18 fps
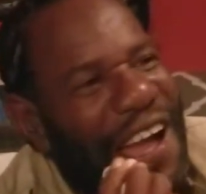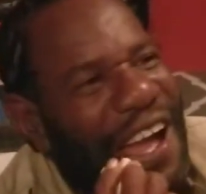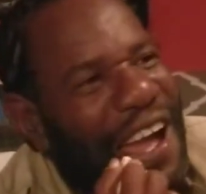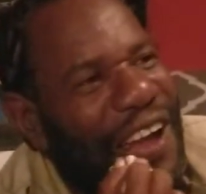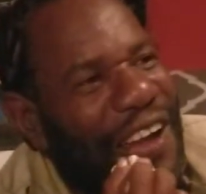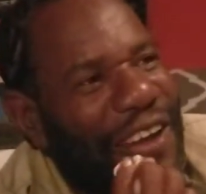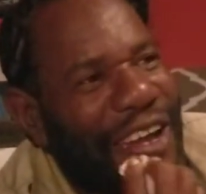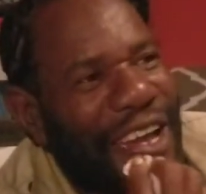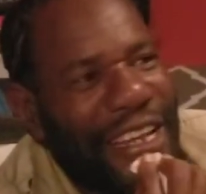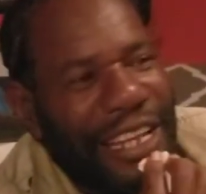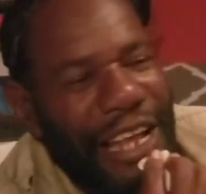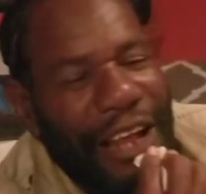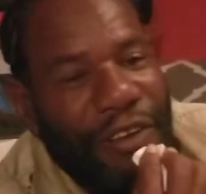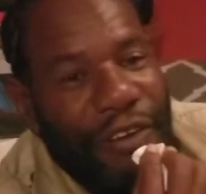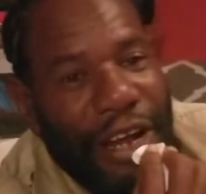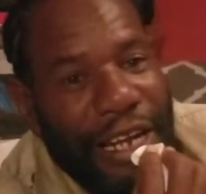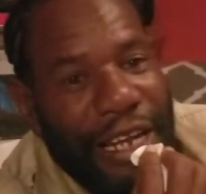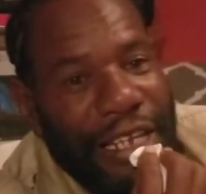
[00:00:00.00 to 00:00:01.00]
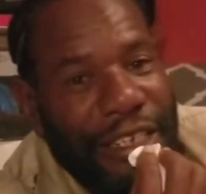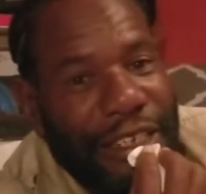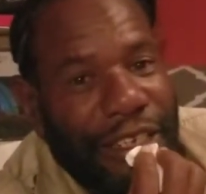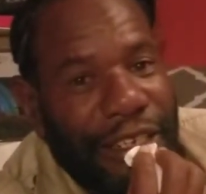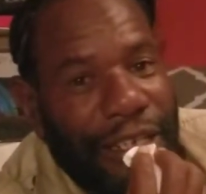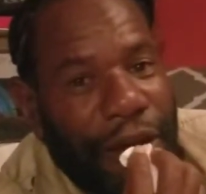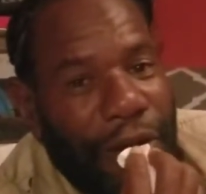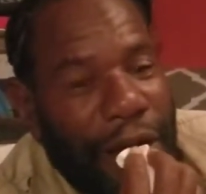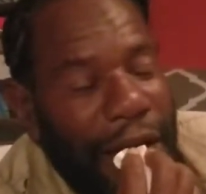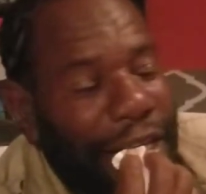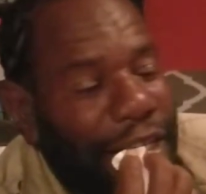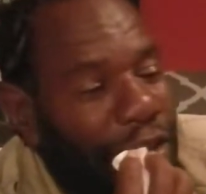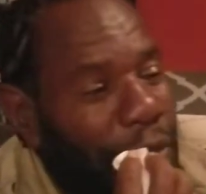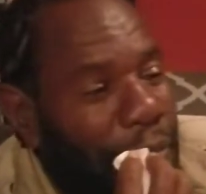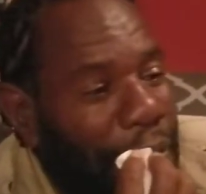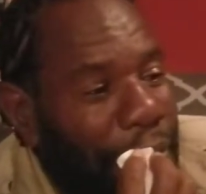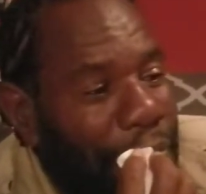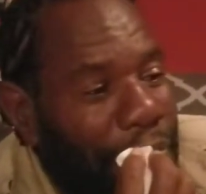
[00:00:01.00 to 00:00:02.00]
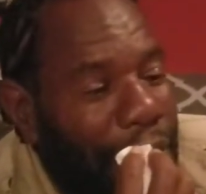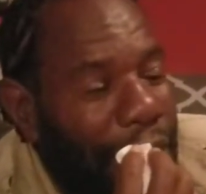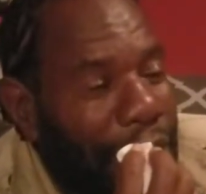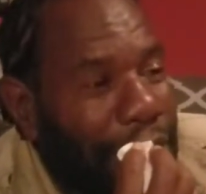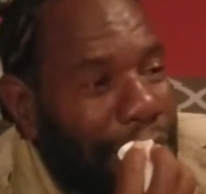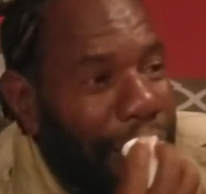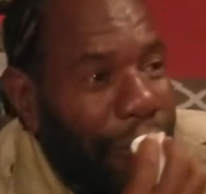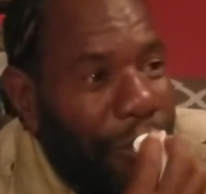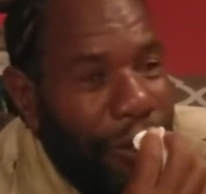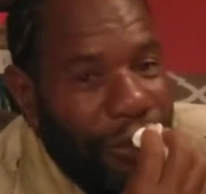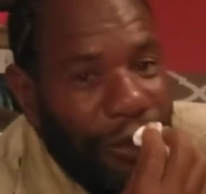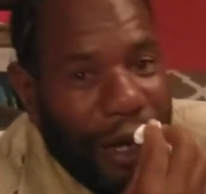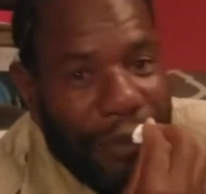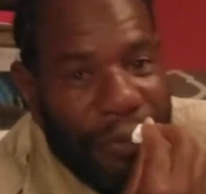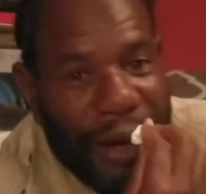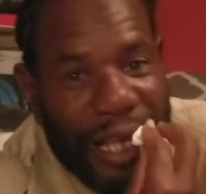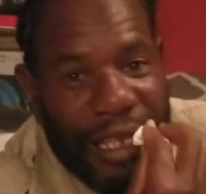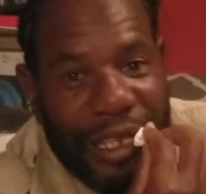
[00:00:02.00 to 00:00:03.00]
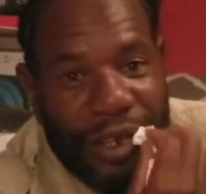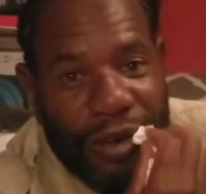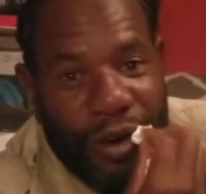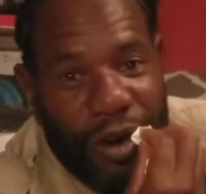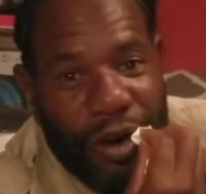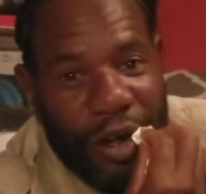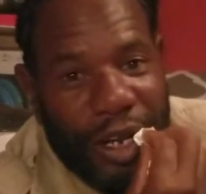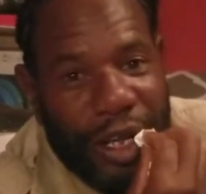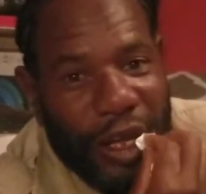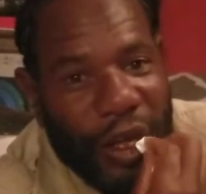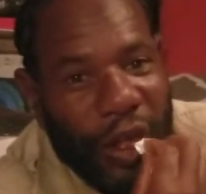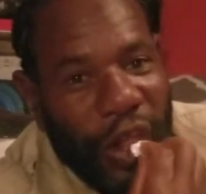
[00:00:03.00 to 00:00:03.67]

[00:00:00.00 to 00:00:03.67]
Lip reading: Alright, I'll wrap this seat. I want to chop it back, say, but grandma said don't go there.